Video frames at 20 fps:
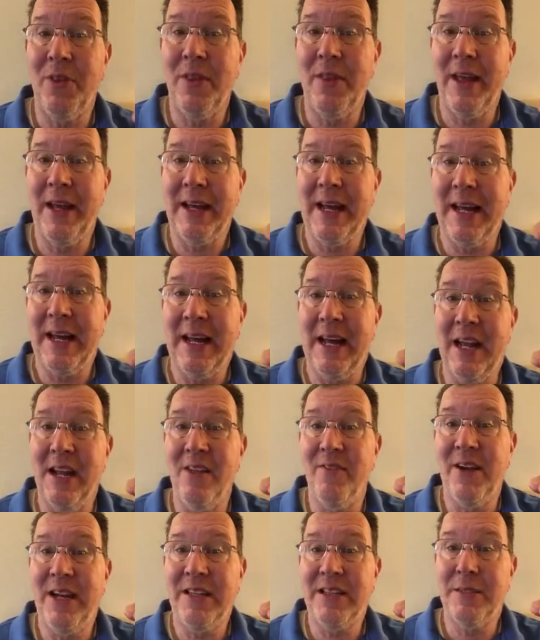they got to
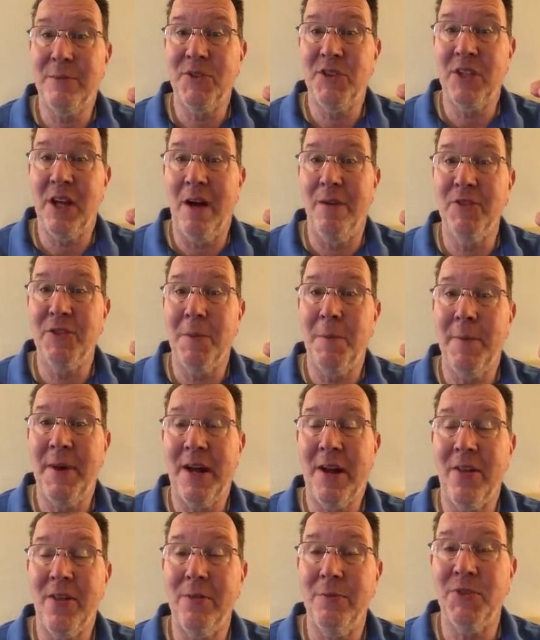elevate themselves and
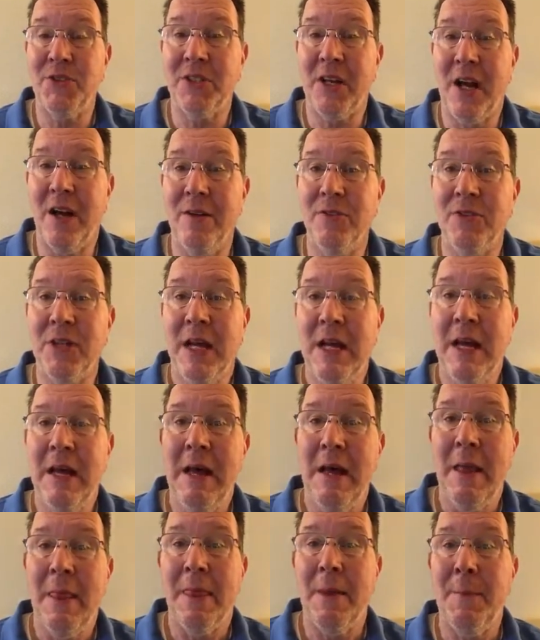better themselves.
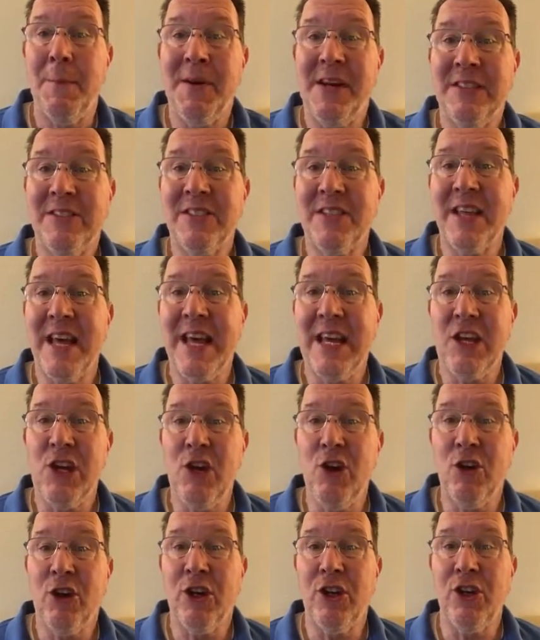The best thing
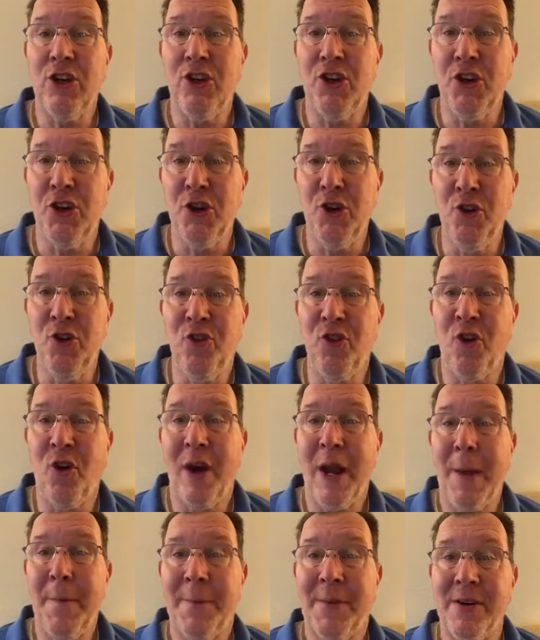you can do
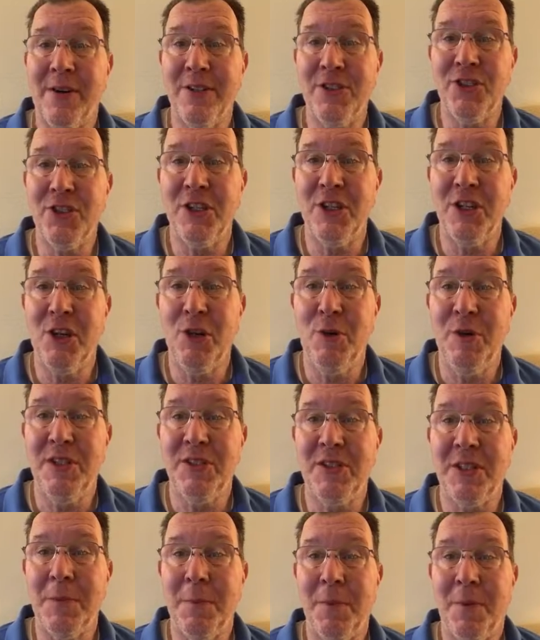for a person who
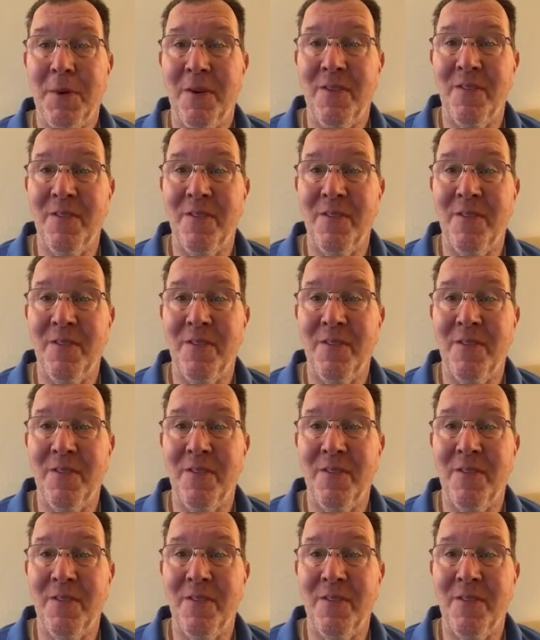is in